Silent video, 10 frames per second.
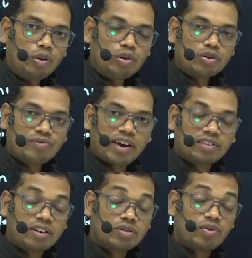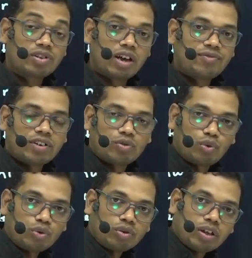those factors which affect
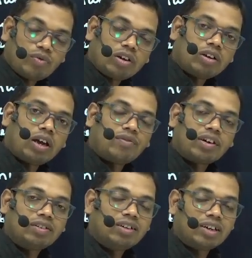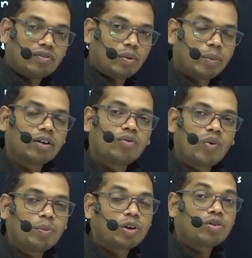growth, they will affect the development.
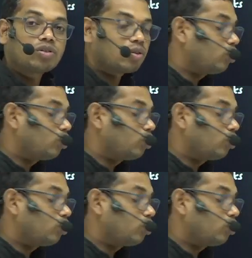Why? Because